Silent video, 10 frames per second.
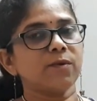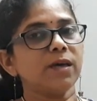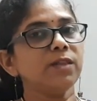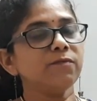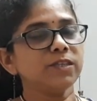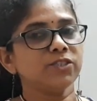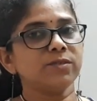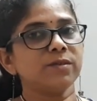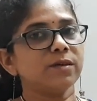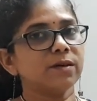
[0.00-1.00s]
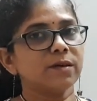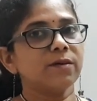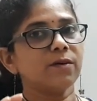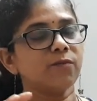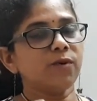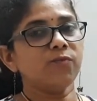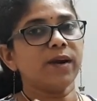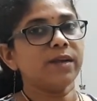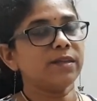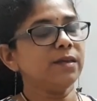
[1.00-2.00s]
in which we
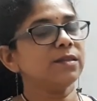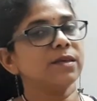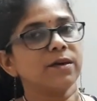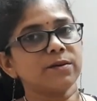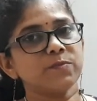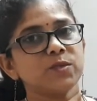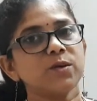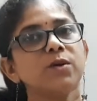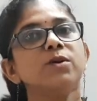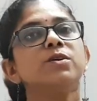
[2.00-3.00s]
find the theorems.